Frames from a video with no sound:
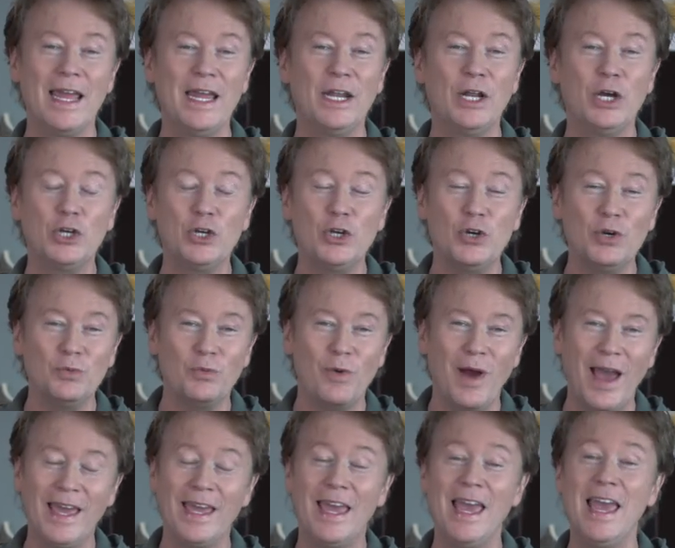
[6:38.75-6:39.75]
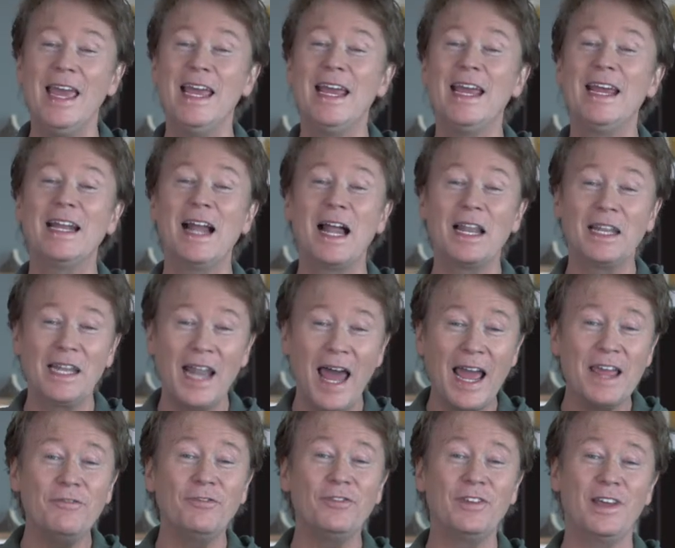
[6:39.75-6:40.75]
in a good way, in a
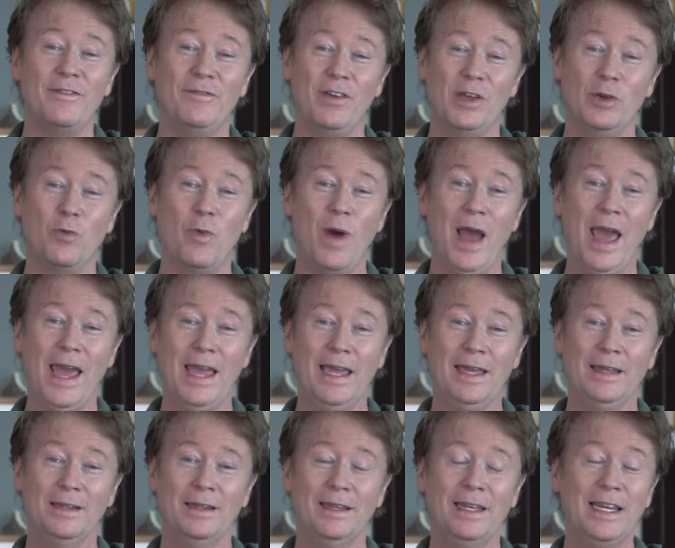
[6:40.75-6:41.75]
life-giving way.